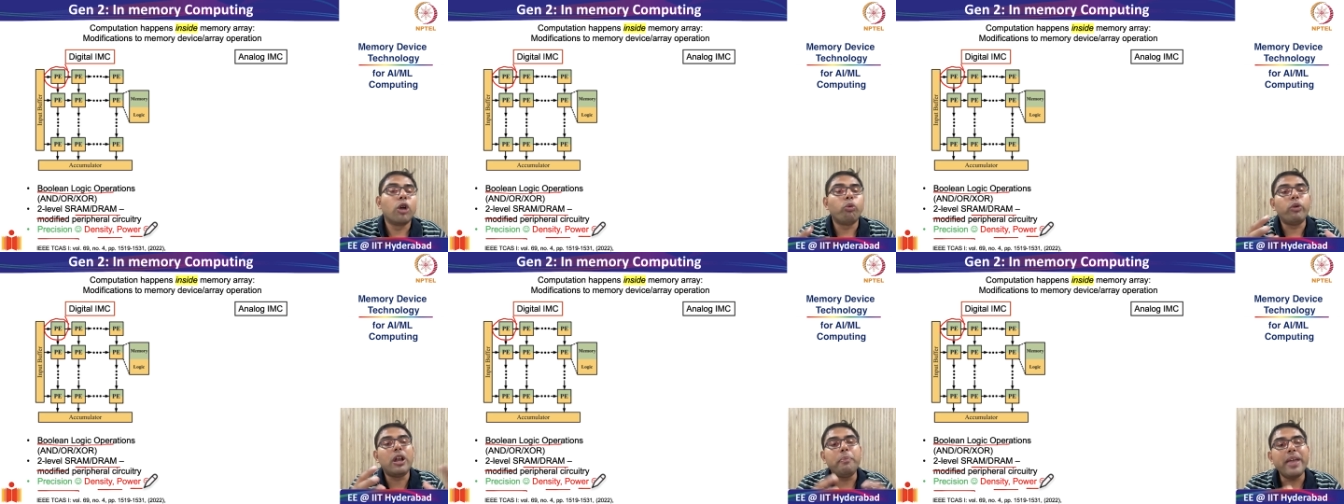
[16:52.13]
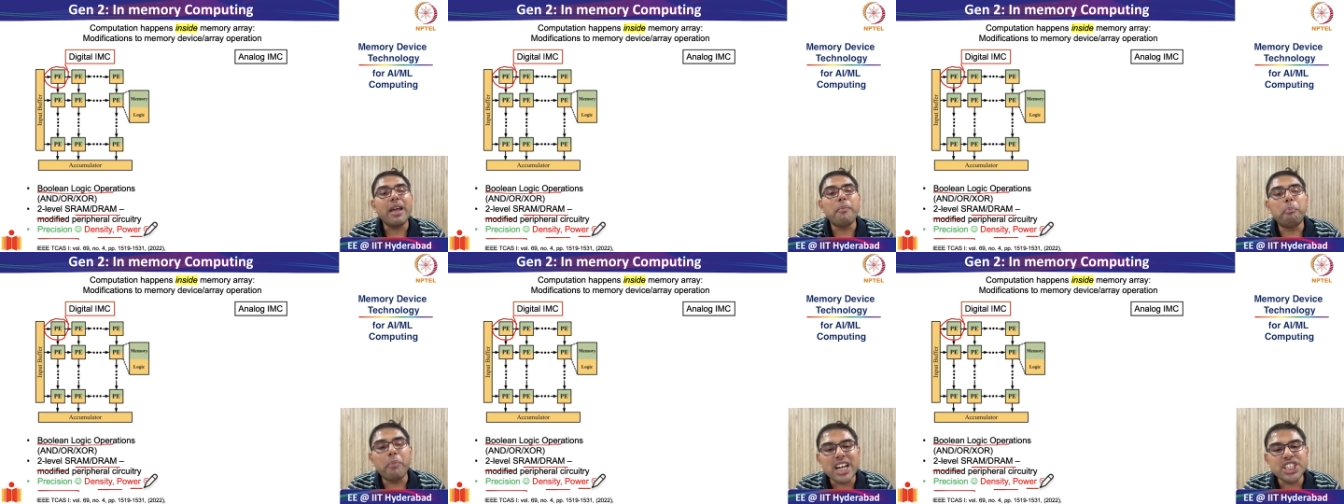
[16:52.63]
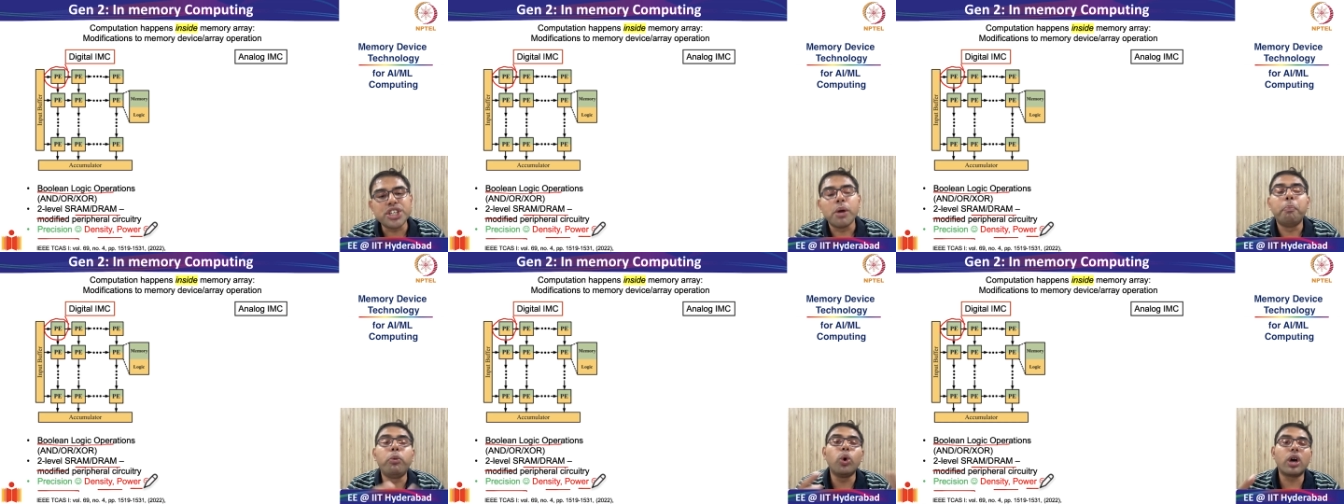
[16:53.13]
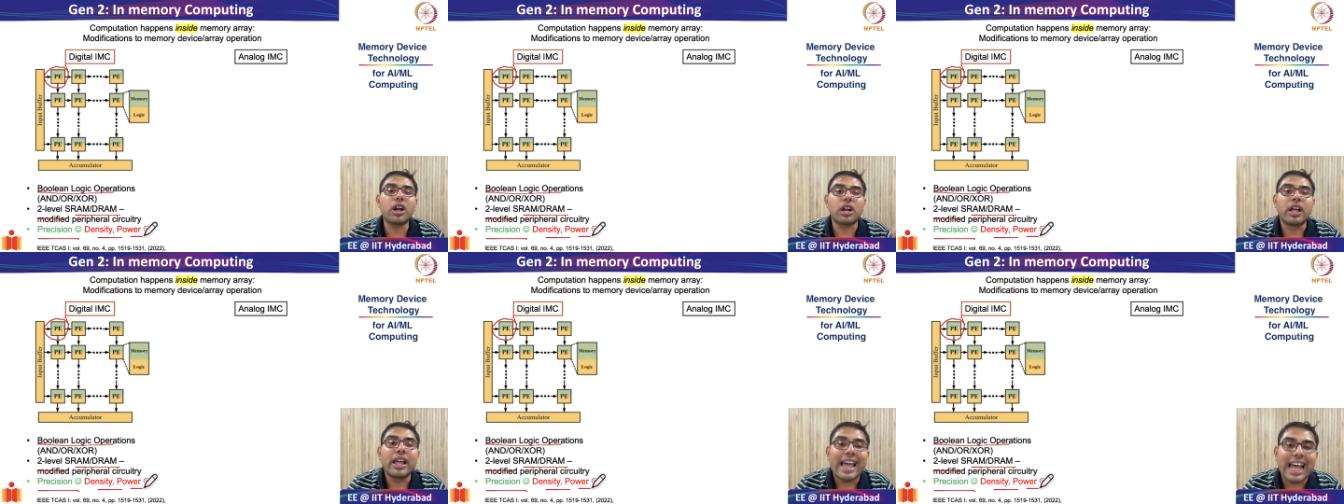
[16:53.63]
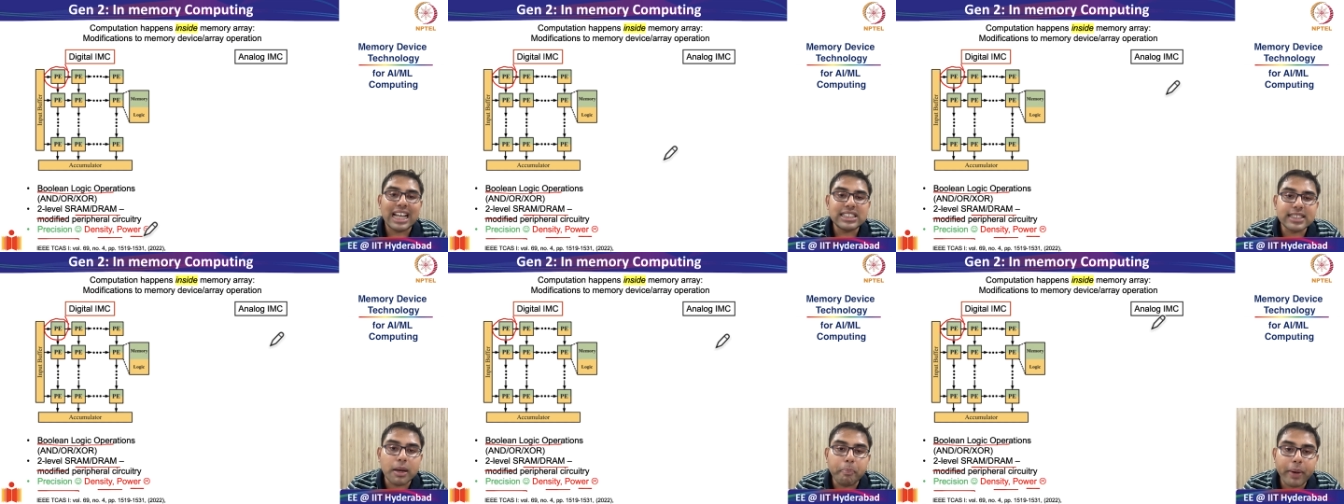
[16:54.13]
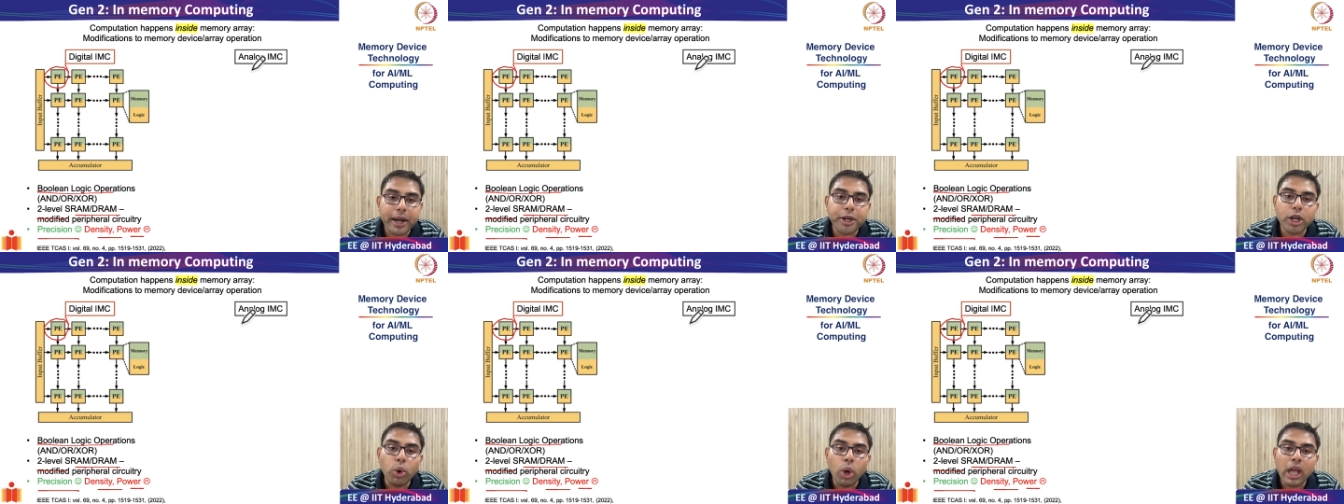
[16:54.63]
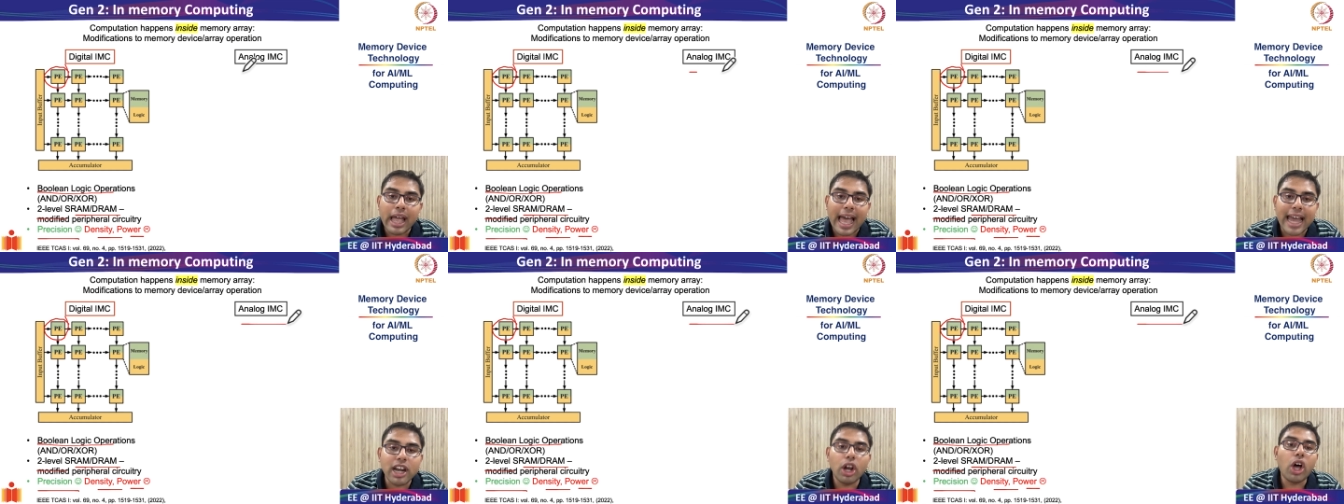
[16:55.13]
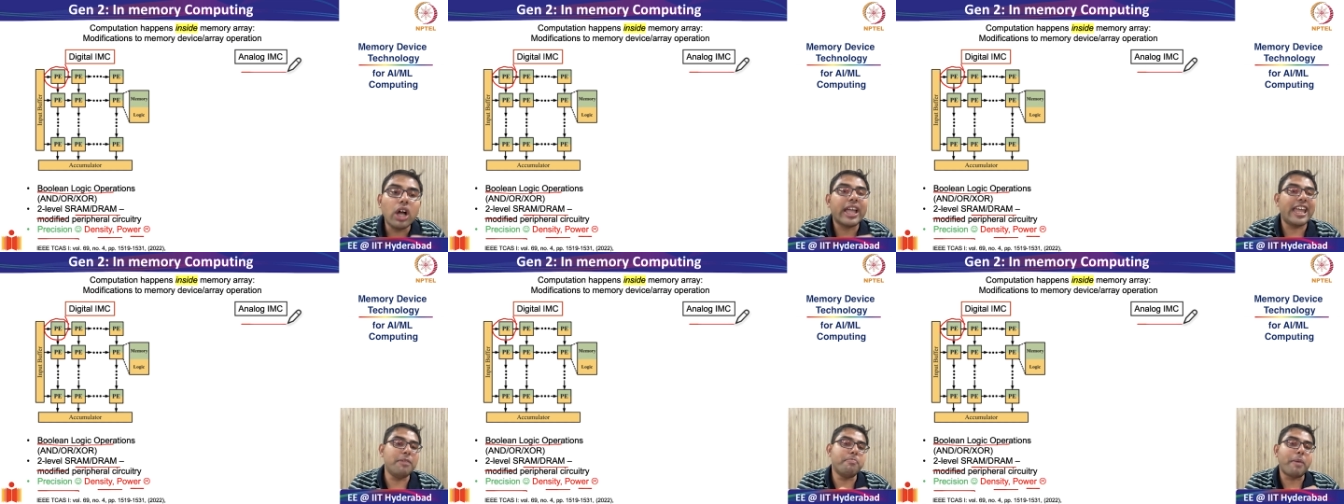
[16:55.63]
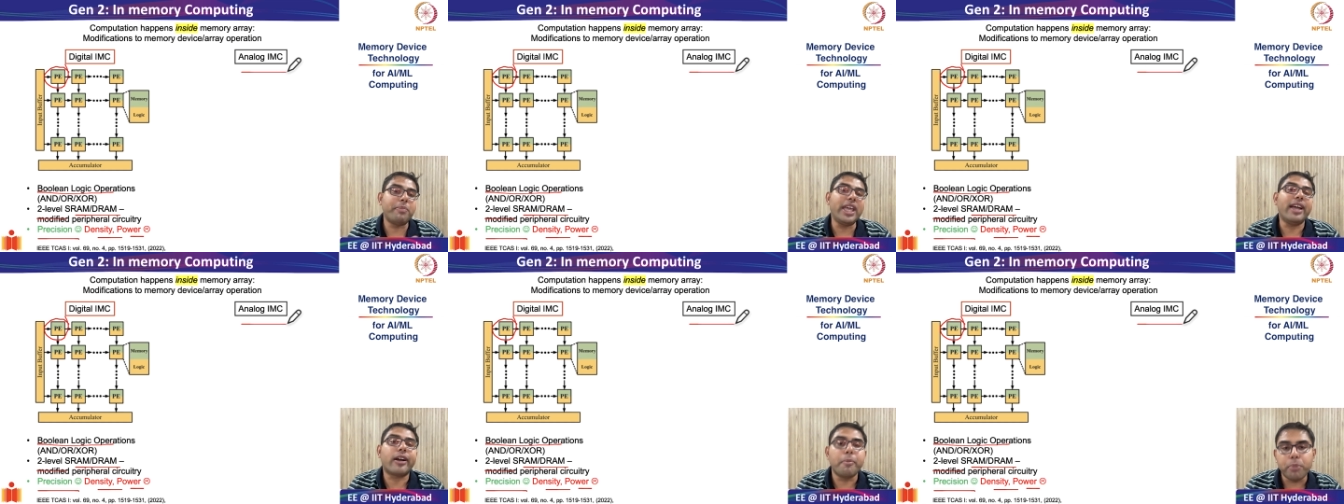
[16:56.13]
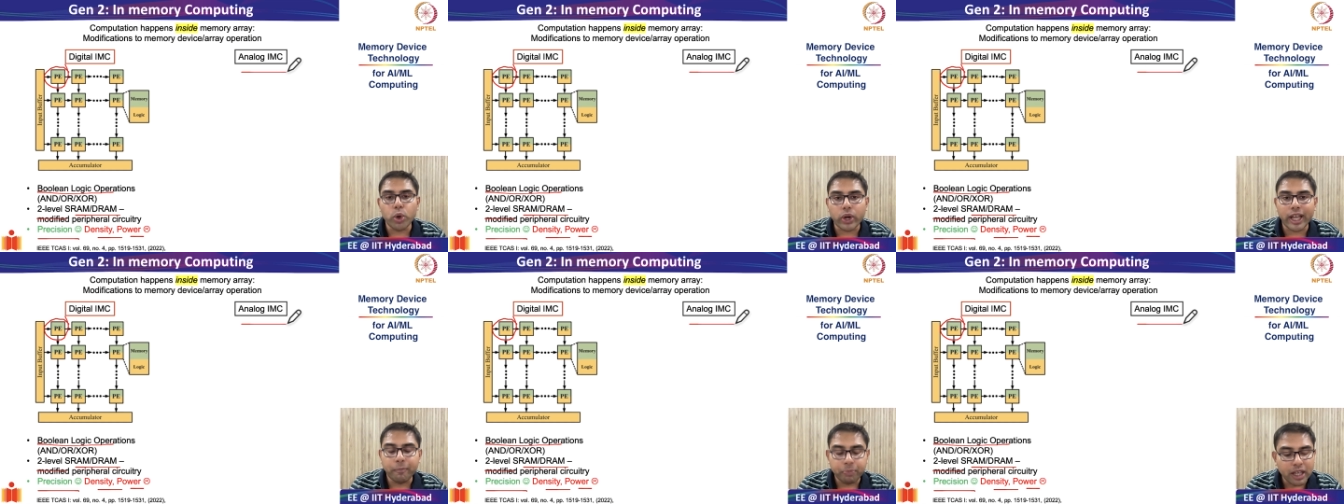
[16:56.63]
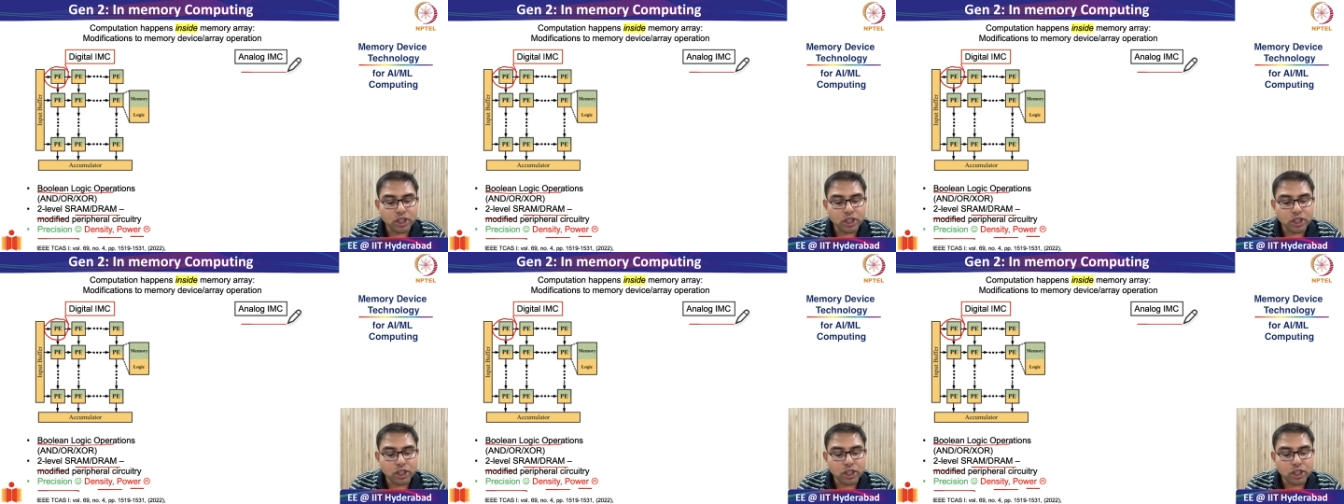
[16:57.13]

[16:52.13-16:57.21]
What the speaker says: will be much poorer as compared to analog in-memory computing.